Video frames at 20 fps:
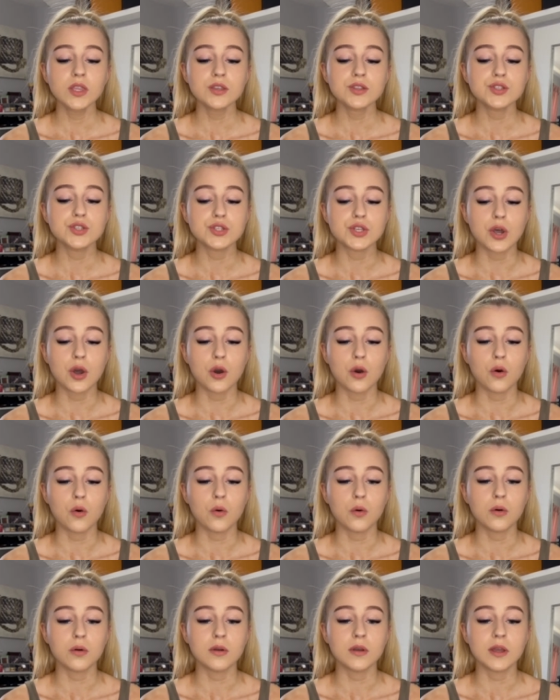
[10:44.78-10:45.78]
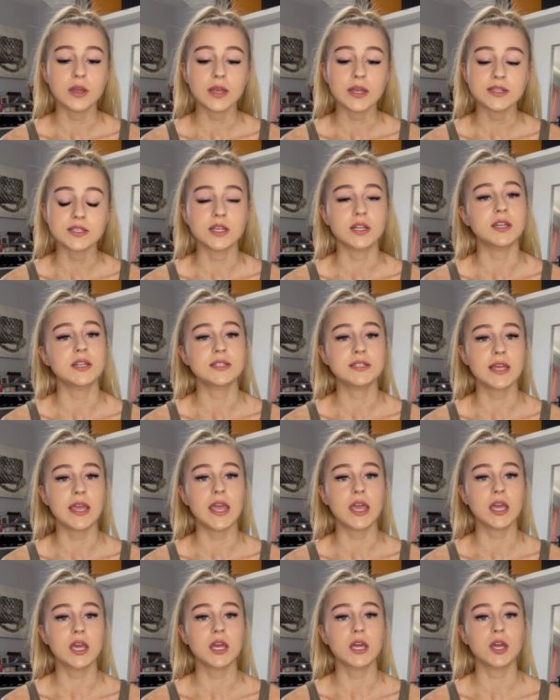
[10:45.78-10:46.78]
So it's gonna
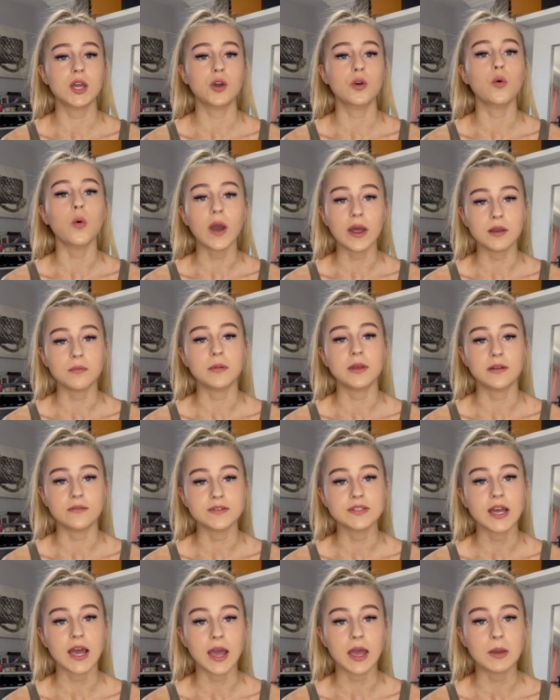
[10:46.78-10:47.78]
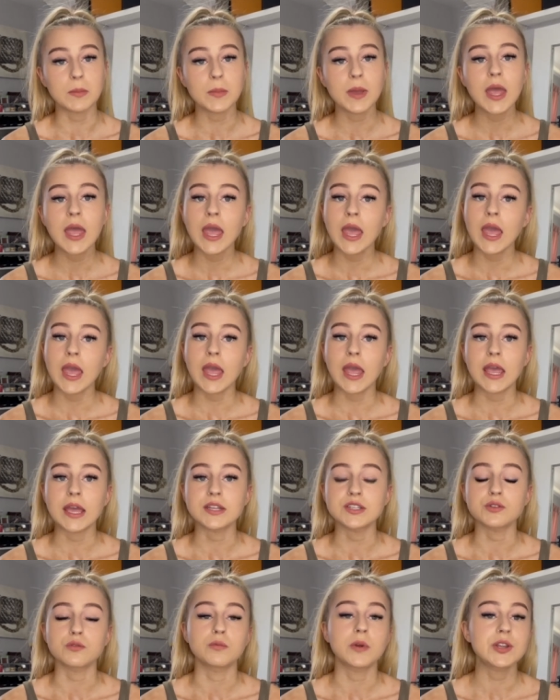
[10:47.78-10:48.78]
take quite a bit of time. And
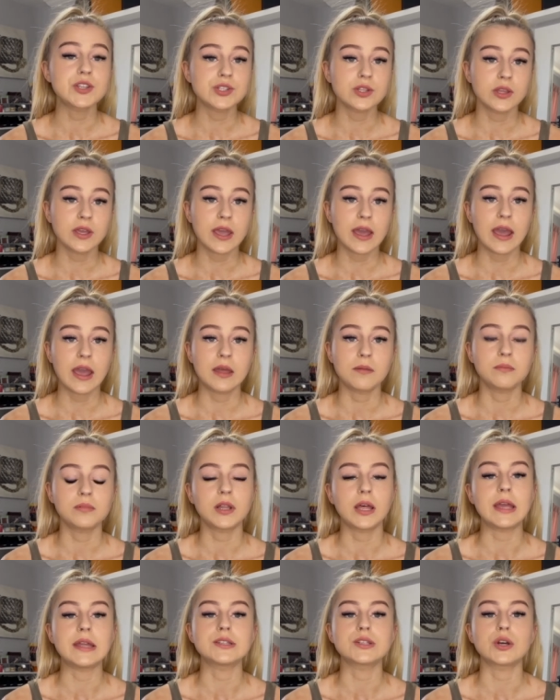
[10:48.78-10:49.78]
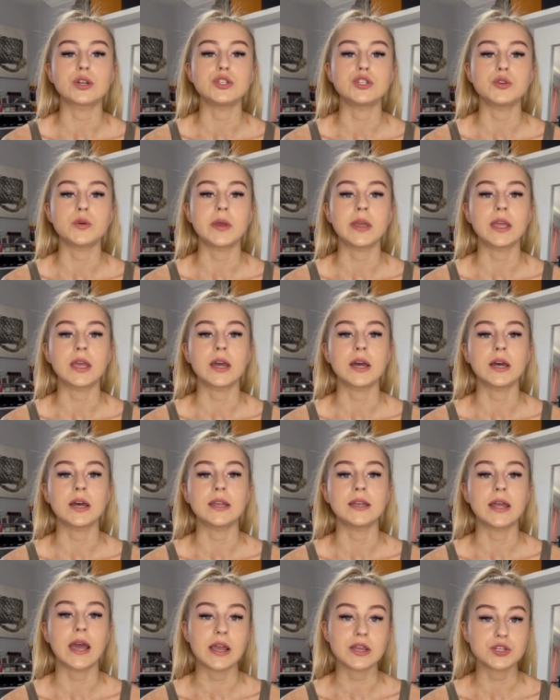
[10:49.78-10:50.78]
originally I had planned on doing a
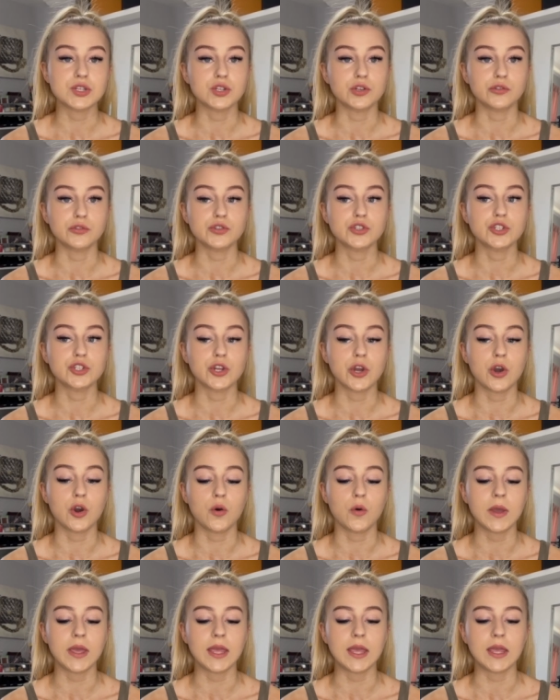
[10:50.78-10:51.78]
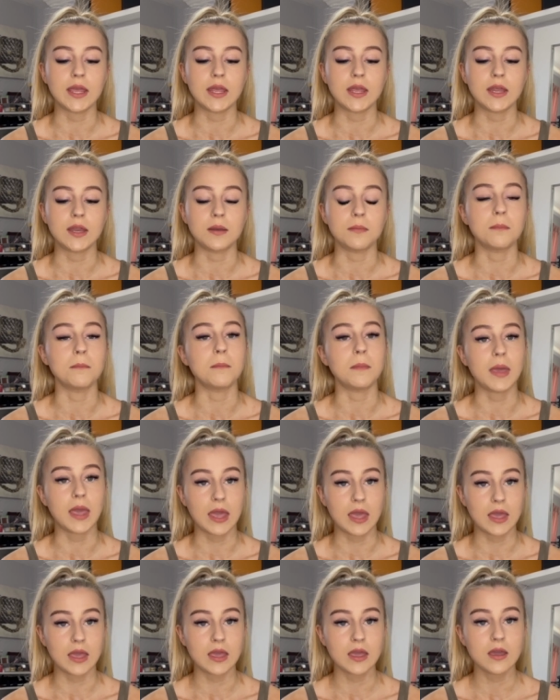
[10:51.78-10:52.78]
national show in
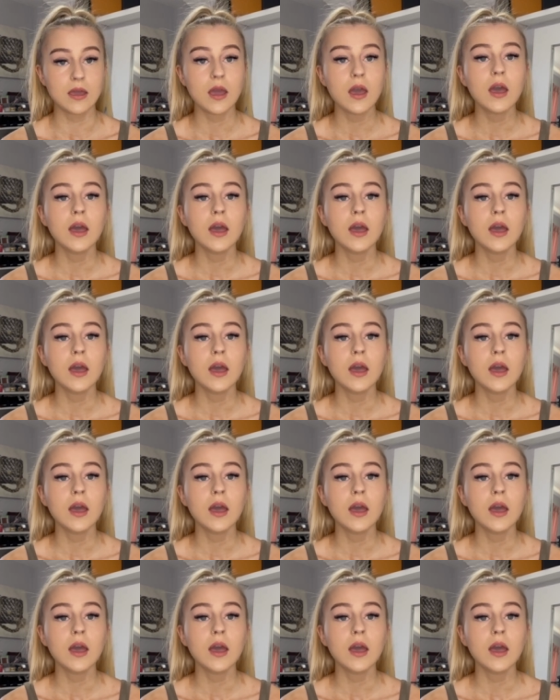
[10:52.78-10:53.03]
May,